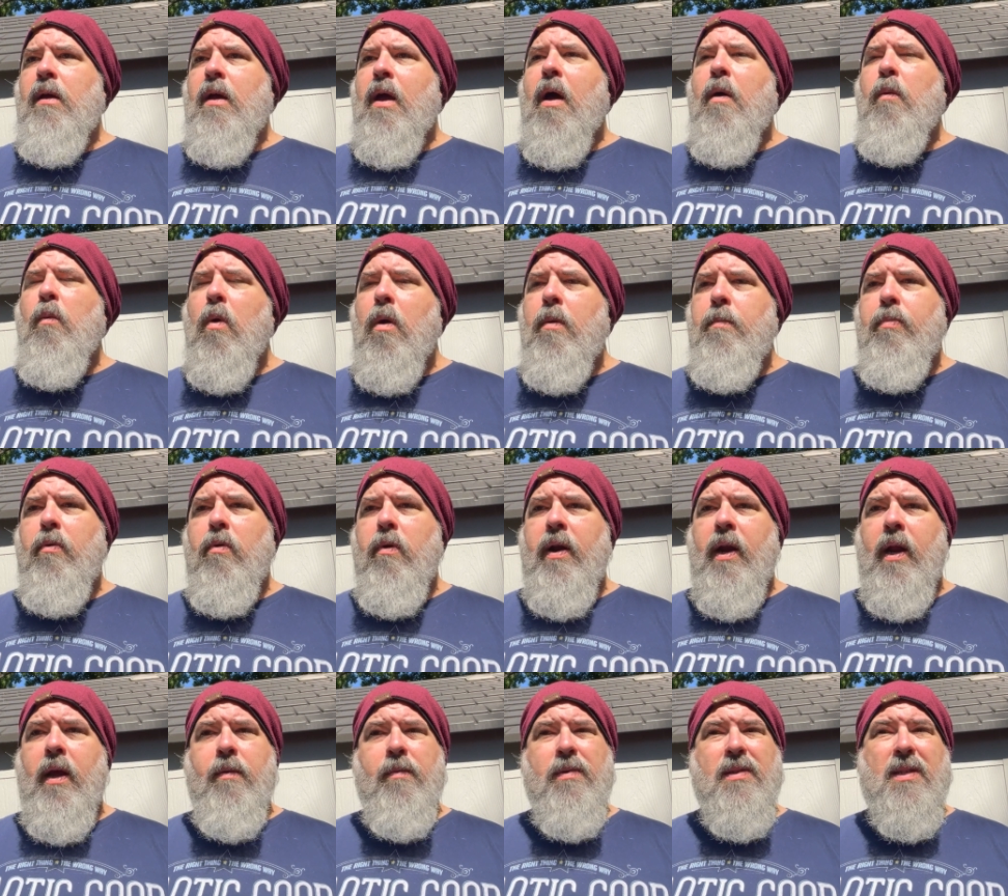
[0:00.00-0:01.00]
at one
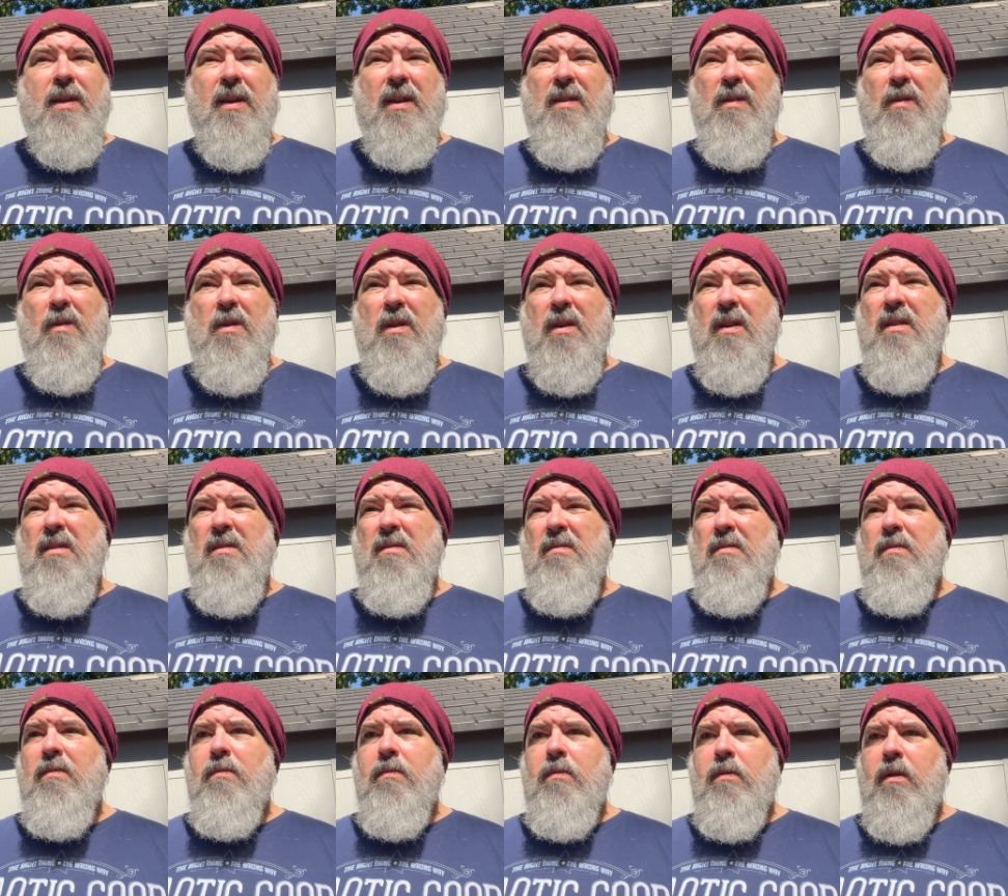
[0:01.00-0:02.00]
point, he was like, look,
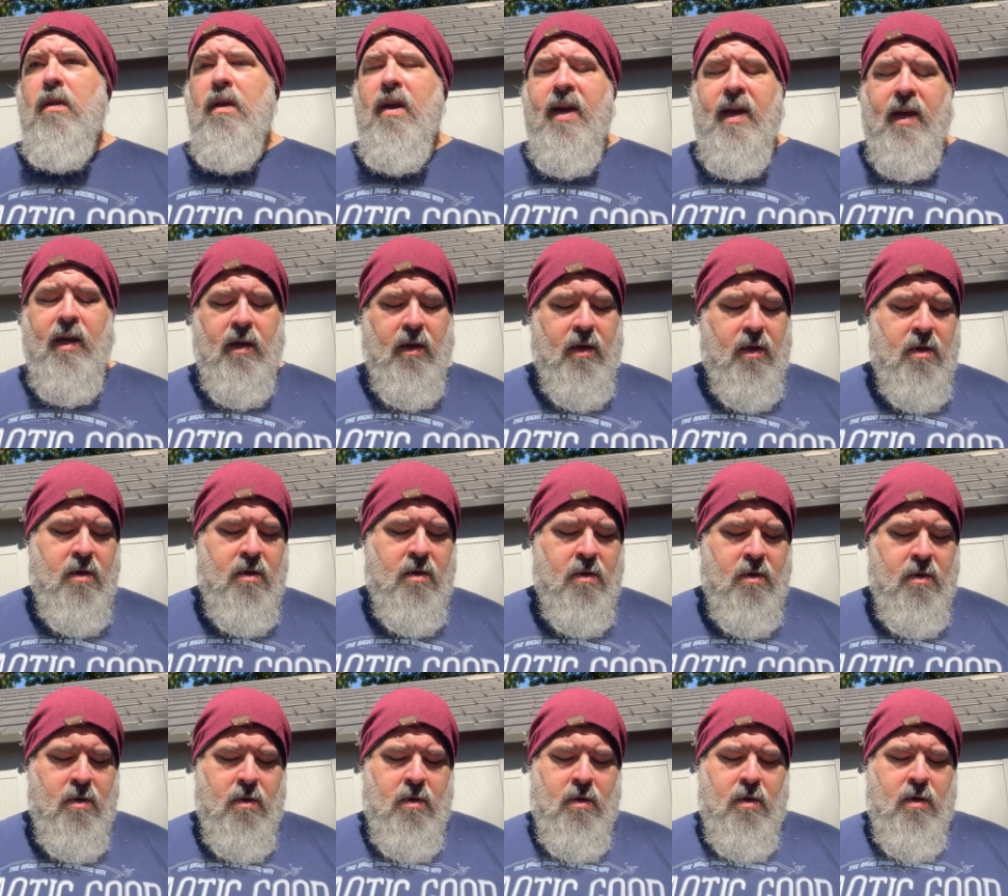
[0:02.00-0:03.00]
like,
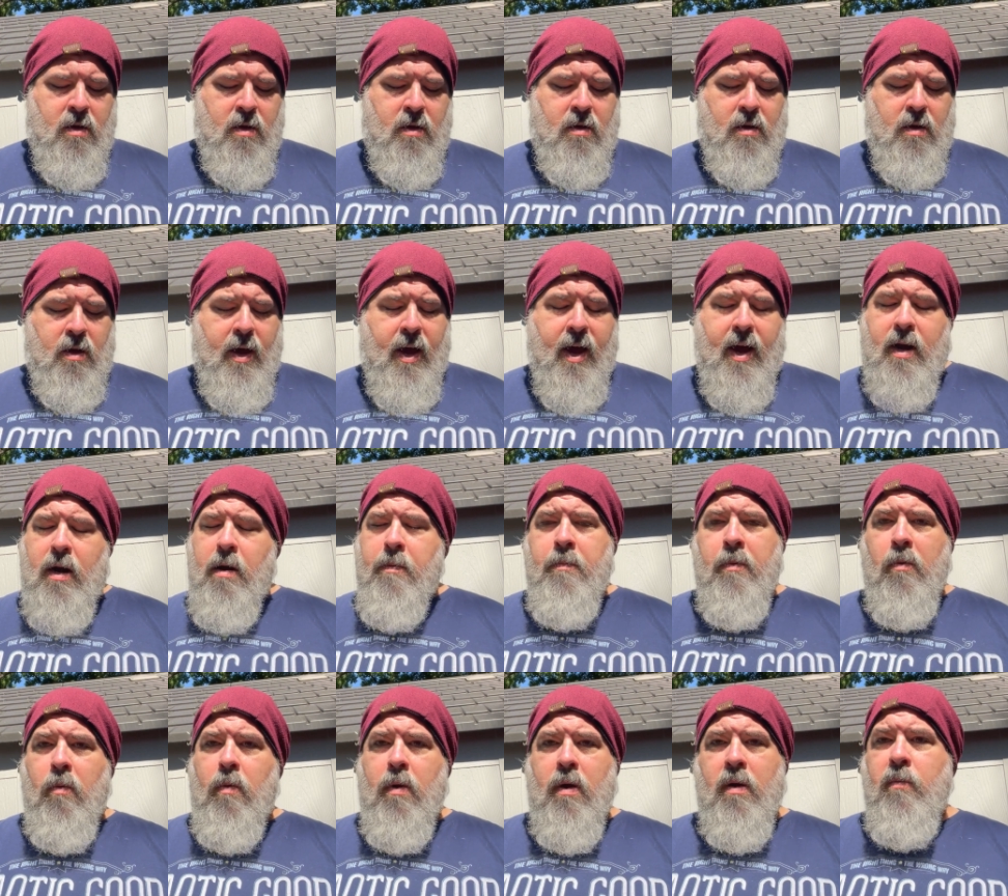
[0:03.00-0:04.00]

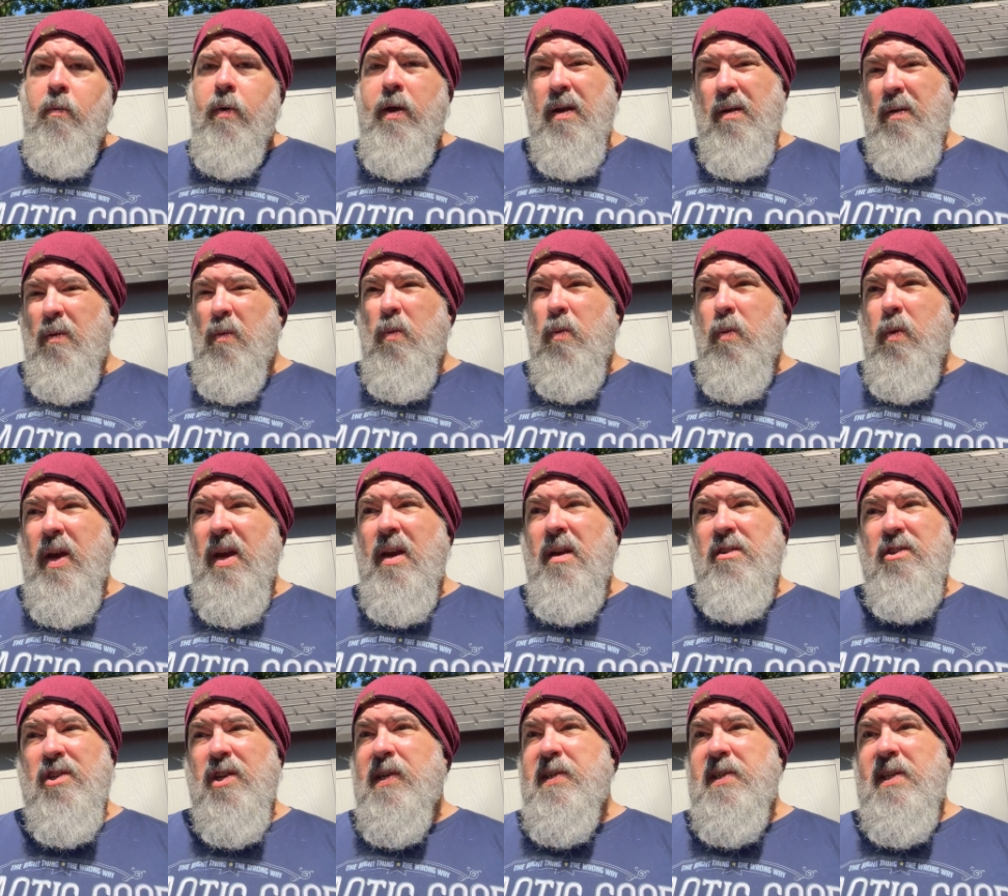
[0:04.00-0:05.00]
number one, we
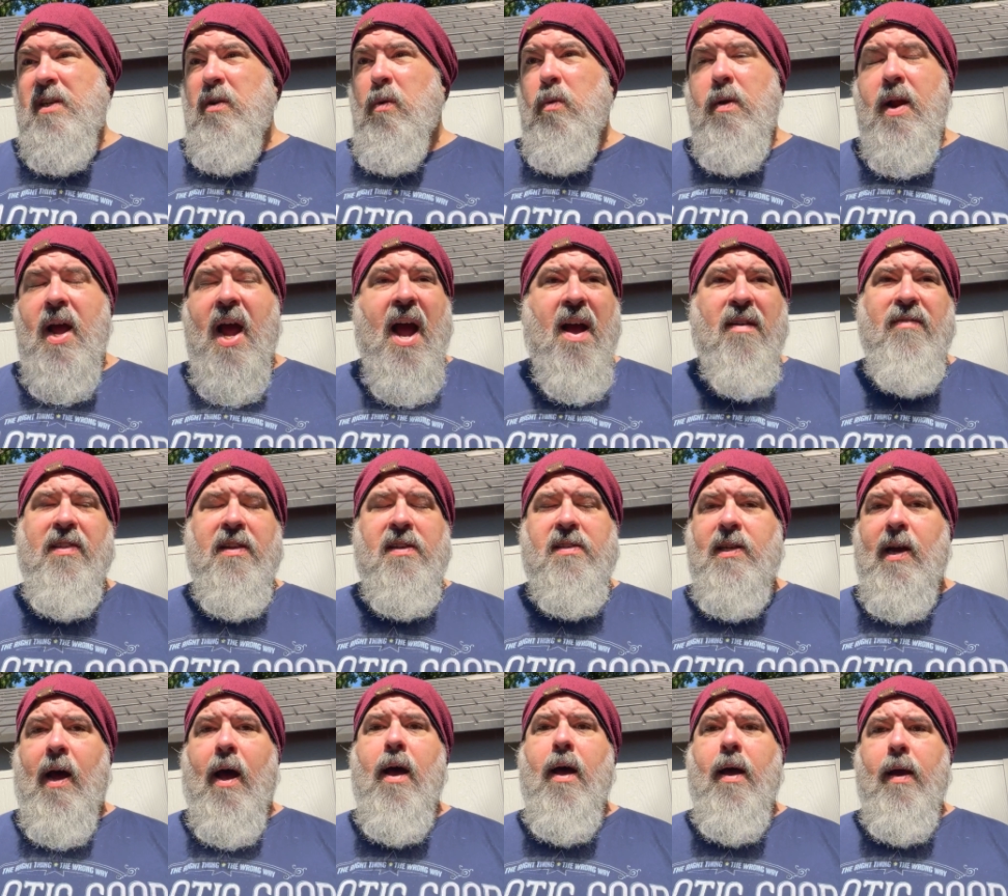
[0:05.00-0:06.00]
just don't have the
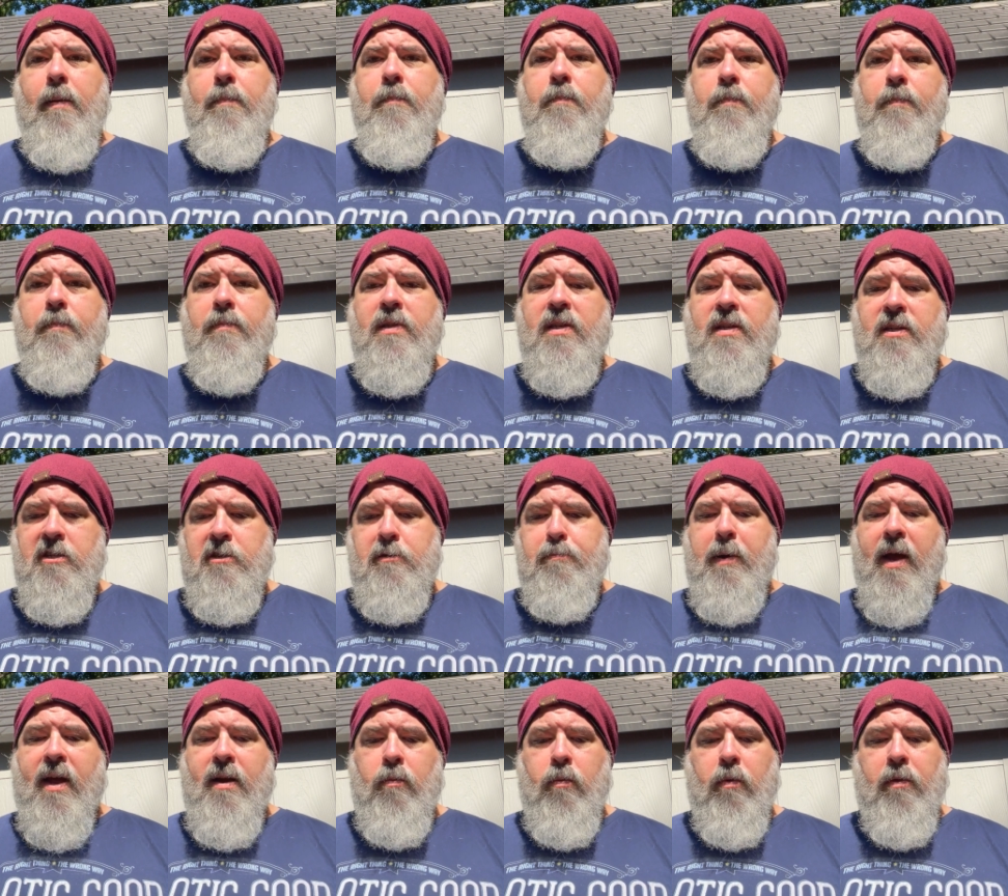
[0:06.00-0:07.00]
time to
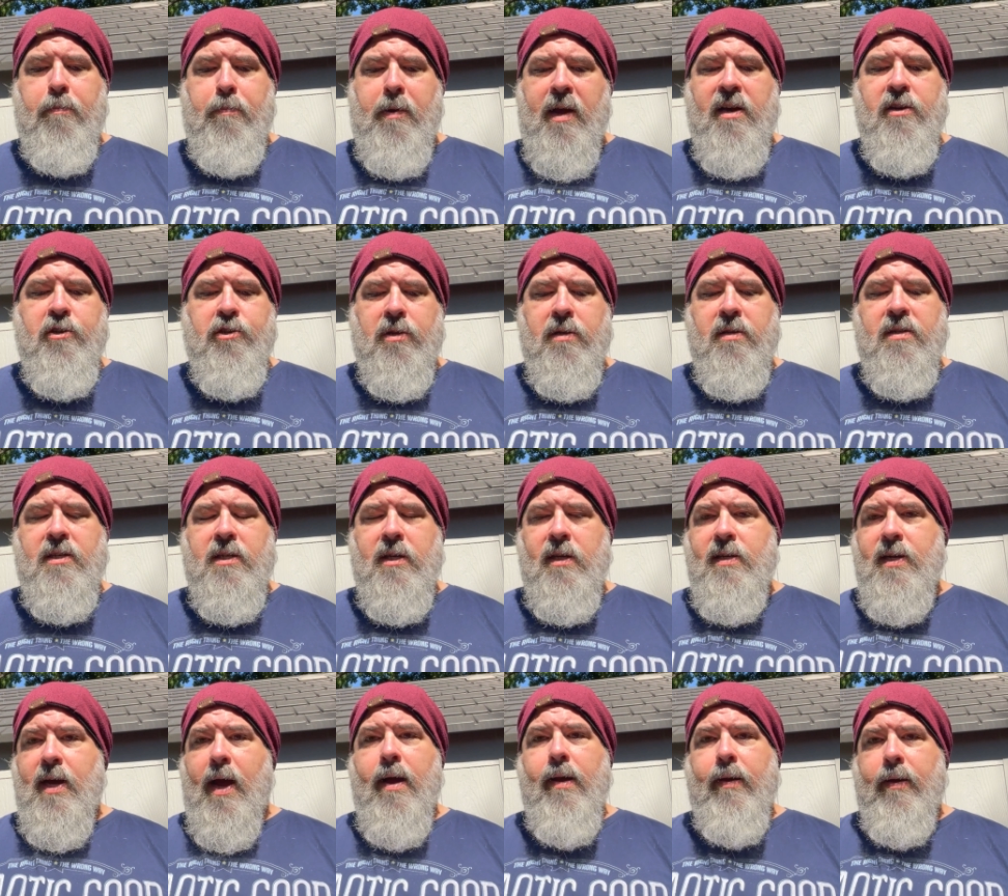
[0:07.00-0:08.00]
spend with patients to
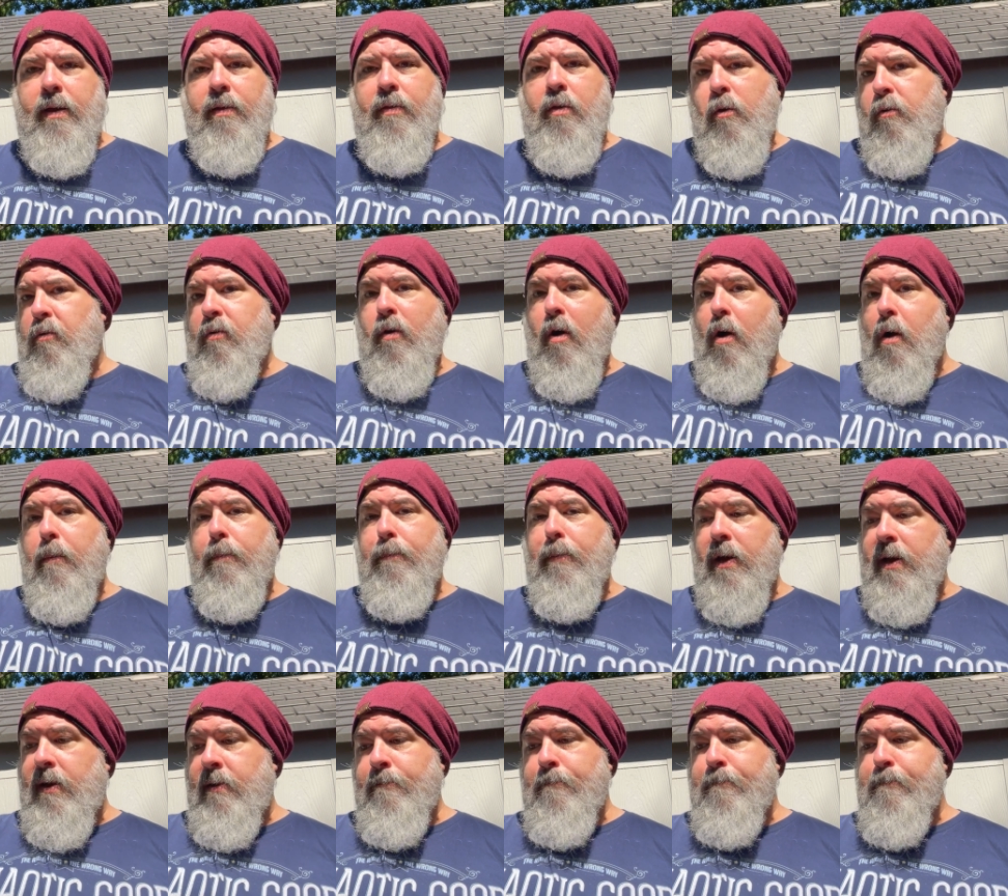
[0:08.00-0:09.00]
dial in their
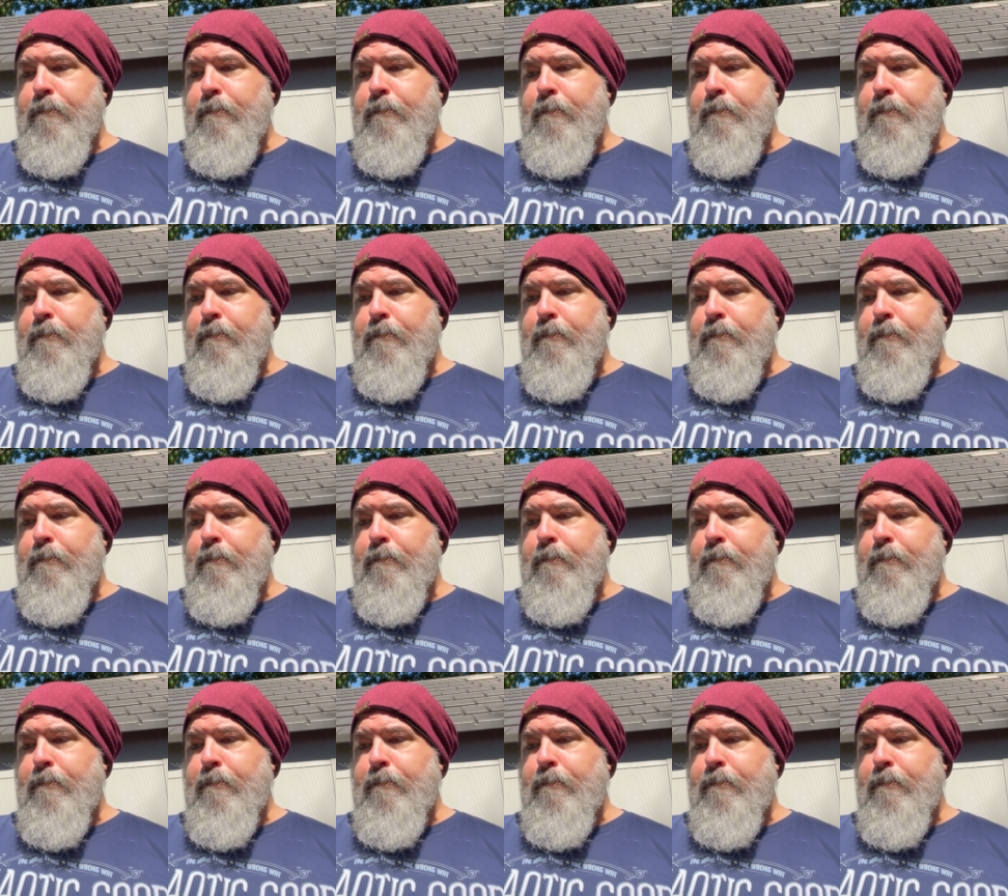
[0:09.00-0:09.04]
therapy